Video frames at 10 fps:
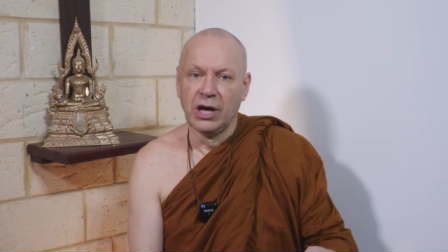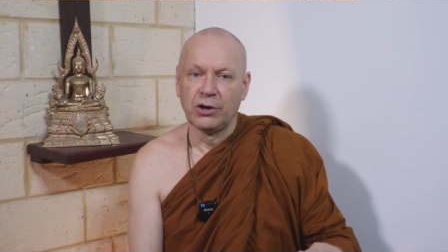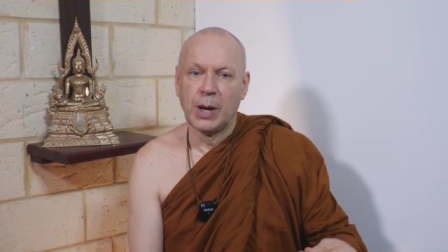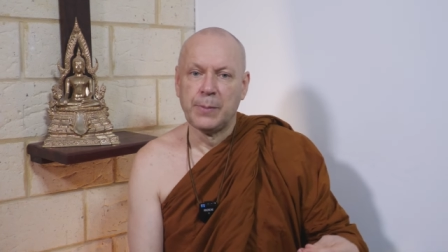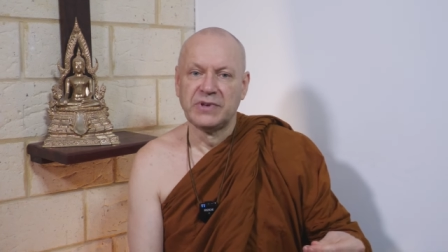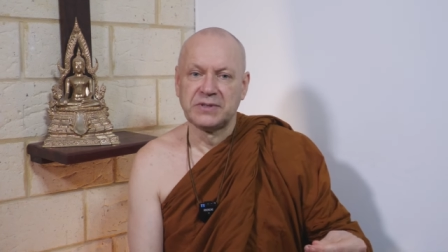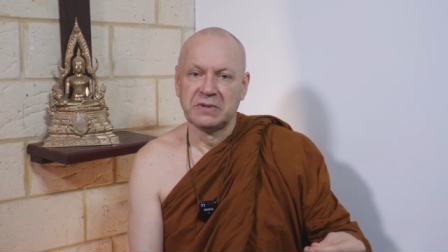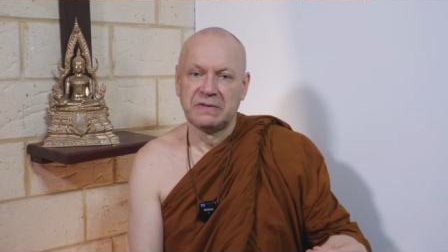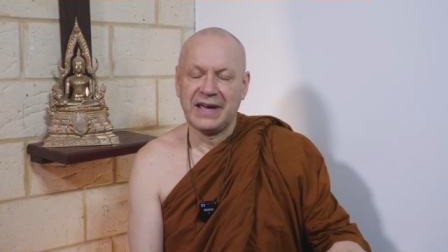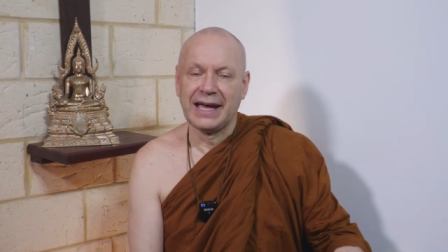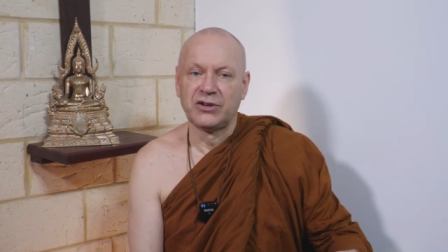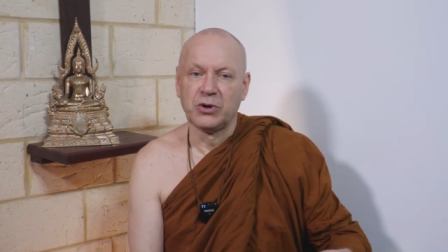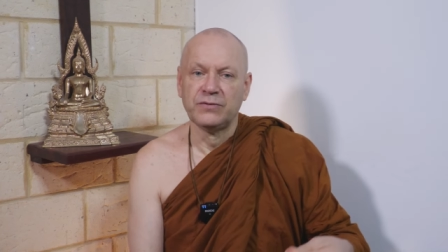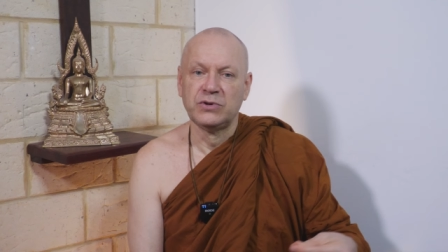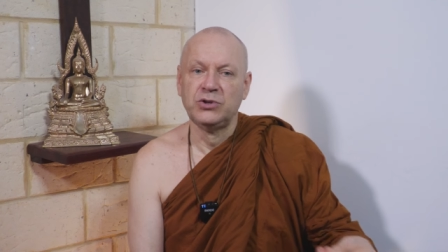comes from the fact
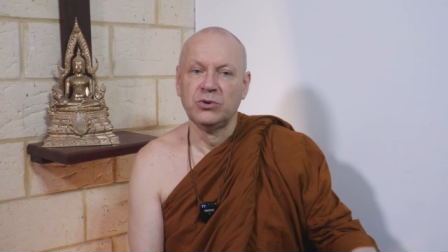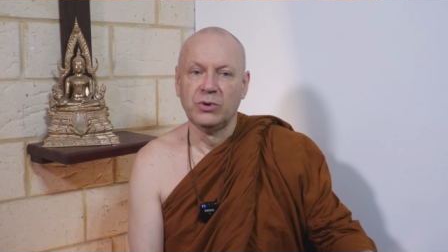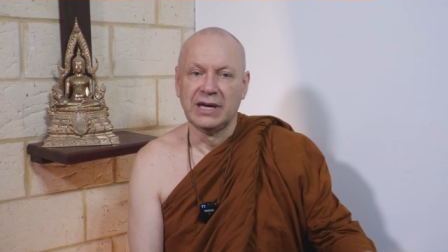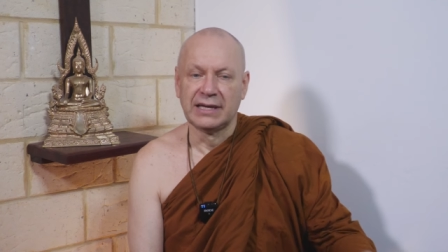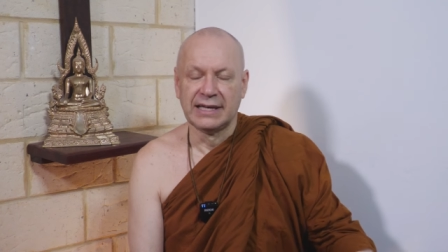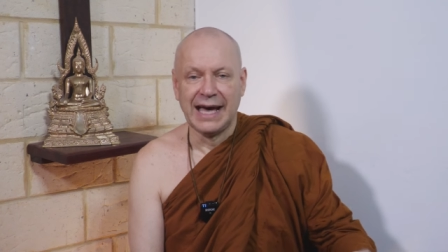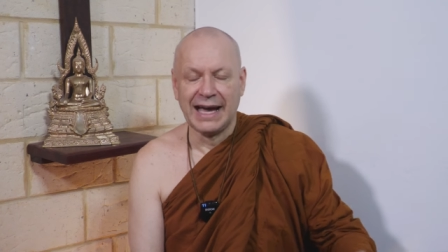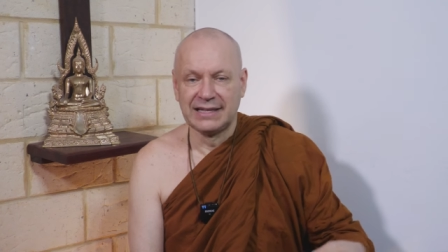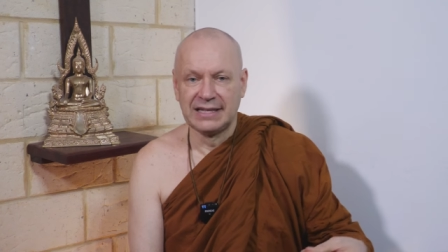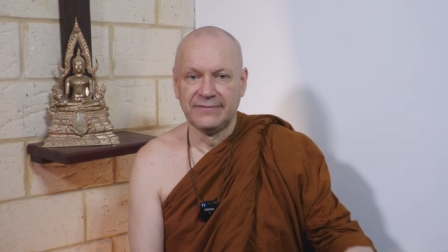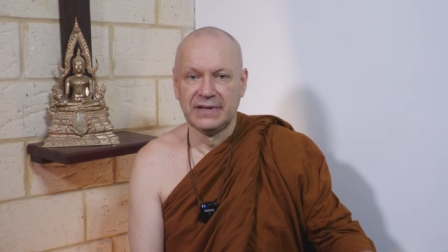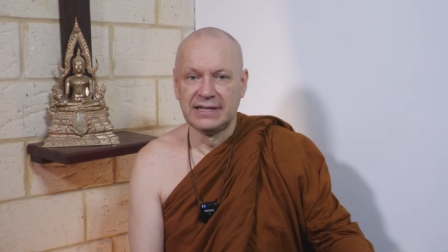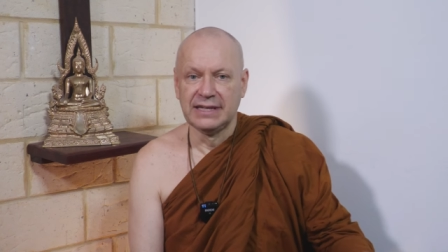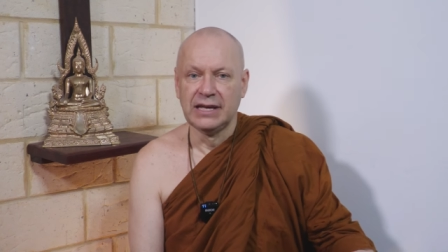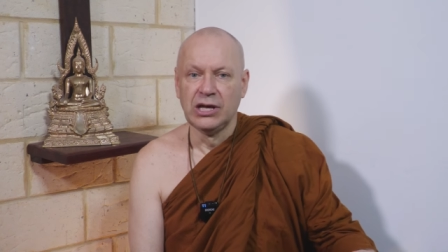of doing
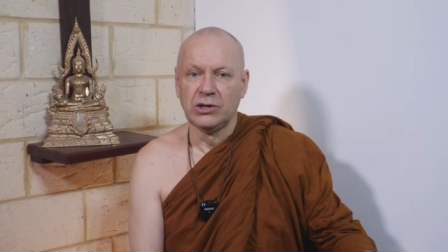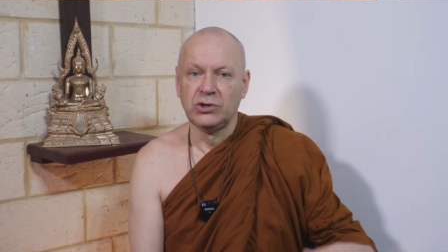activity.